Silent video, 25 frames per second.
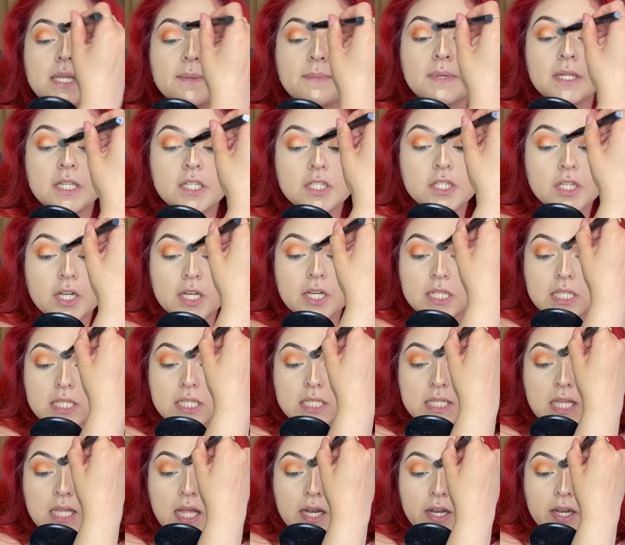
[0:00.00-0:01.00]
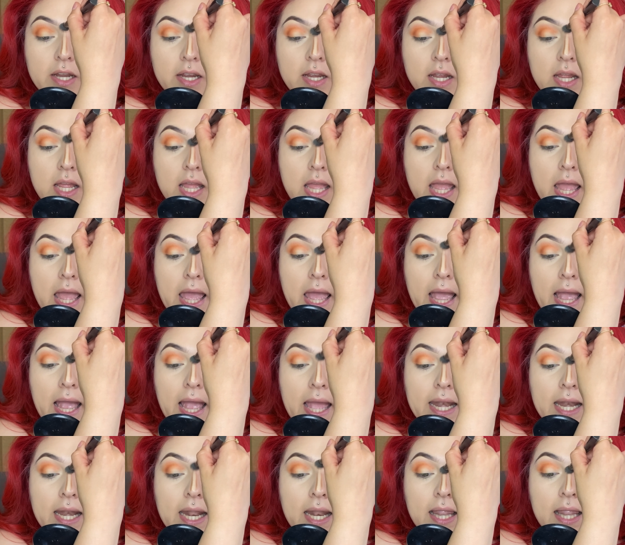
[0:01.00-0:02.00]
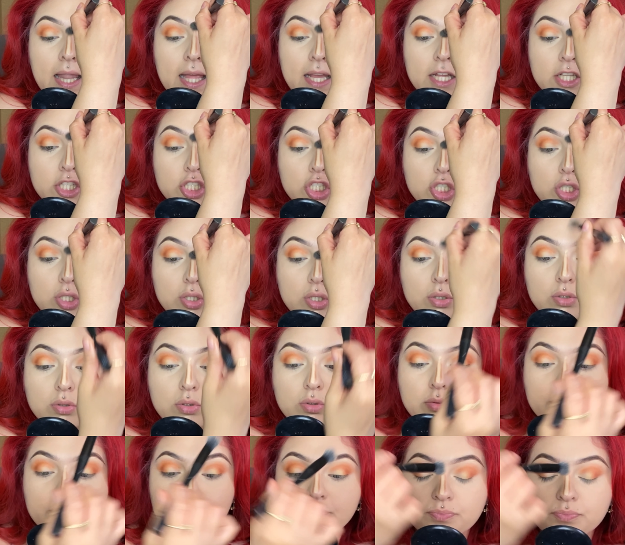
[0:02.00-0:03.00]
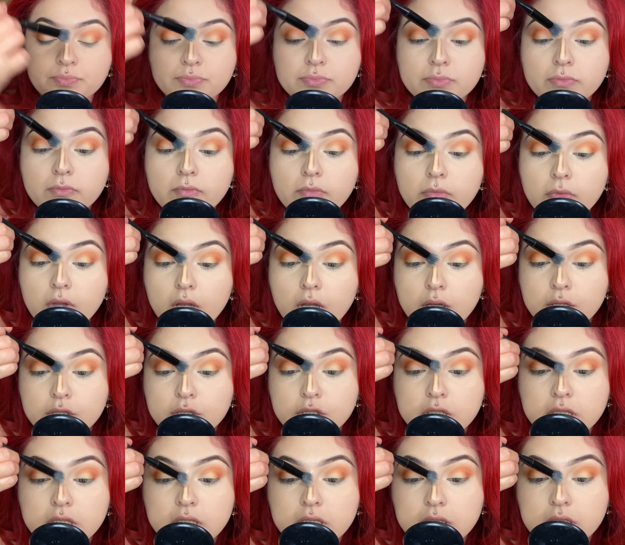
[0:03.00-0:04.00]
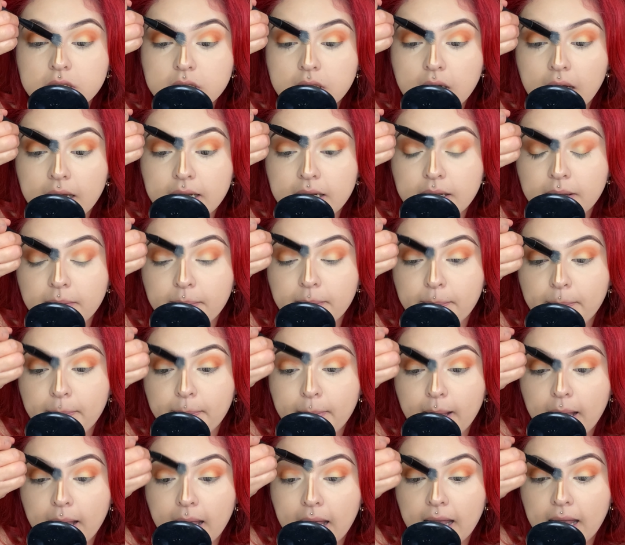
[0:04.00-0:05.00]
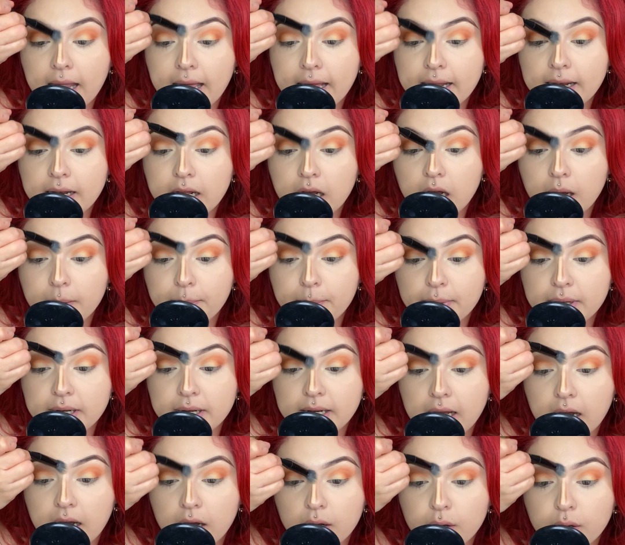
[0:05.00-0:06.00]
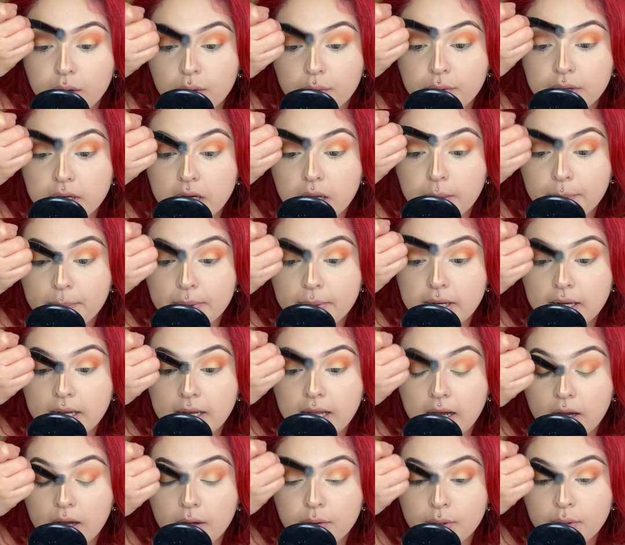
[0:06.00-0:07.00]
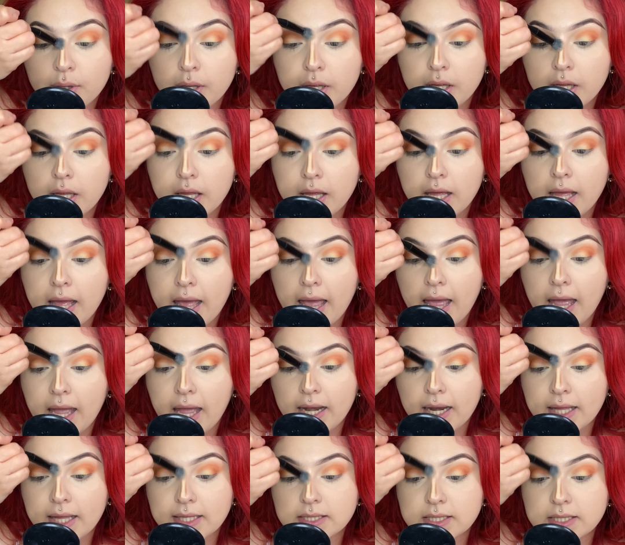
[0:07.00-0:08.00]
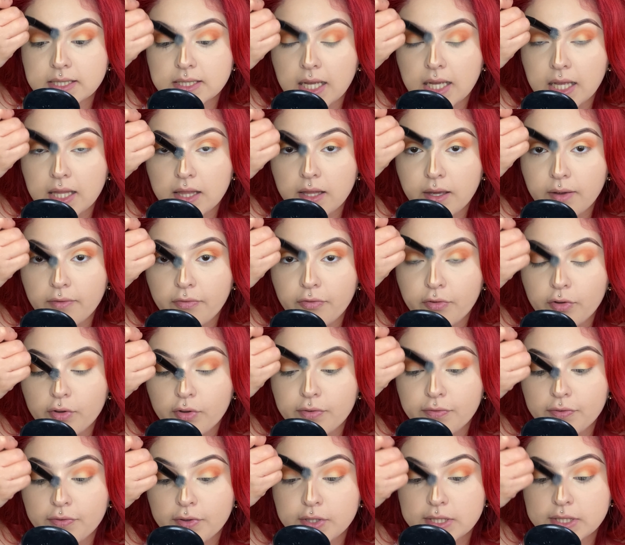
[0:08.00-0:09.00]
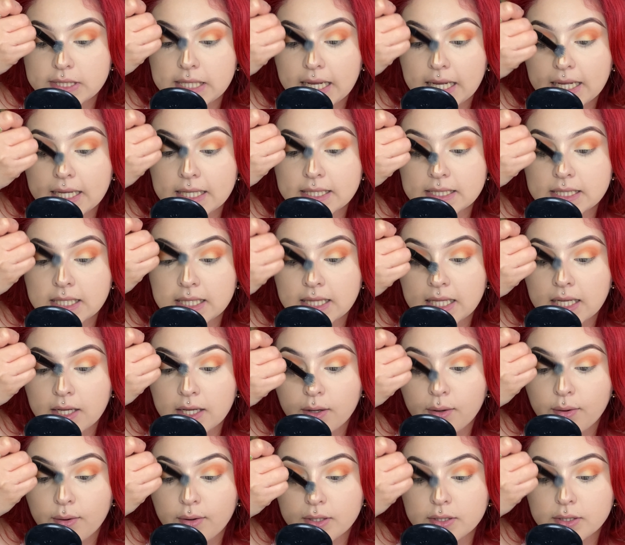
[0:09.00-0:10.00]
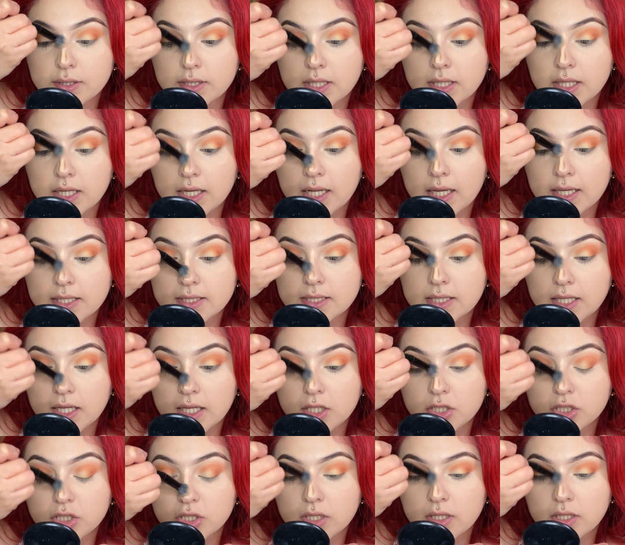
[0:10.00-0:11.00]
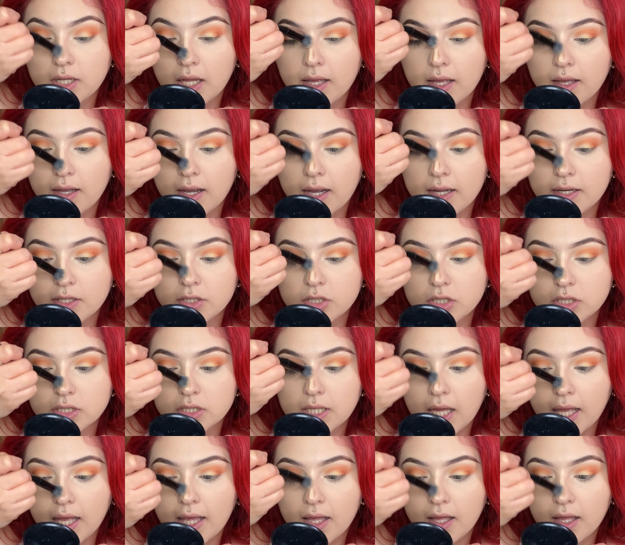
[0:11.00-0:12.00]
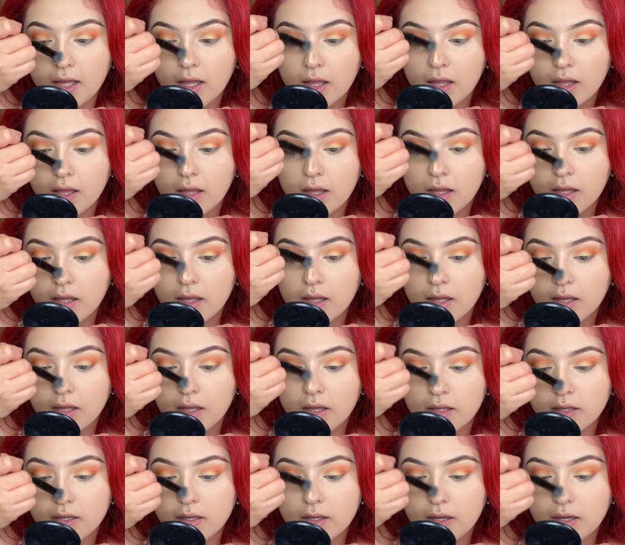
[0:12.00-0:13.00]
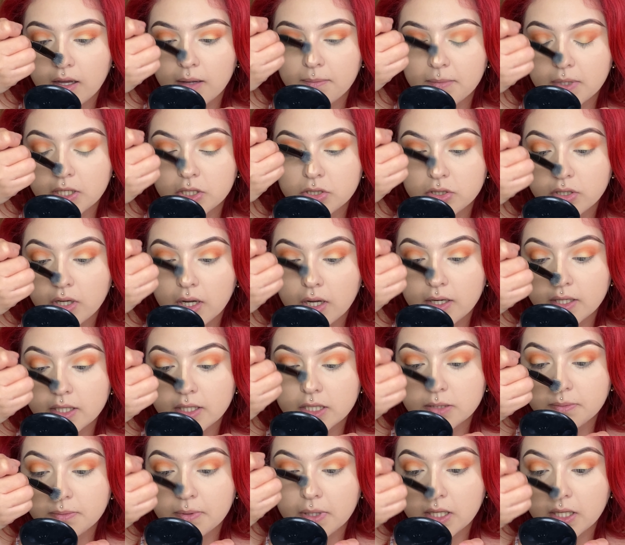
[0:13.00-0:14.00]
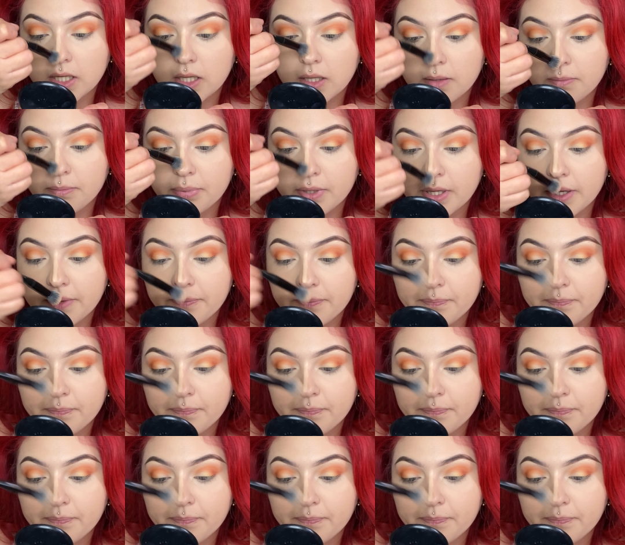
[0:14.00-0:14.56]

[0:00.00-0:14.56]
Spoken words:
gonna start in the center, and I like to just kind of blend up and down, going up and down. And I stay there for a few seconds and then go on to the next section, like kind of just like, I'm not sure how to explain it, but,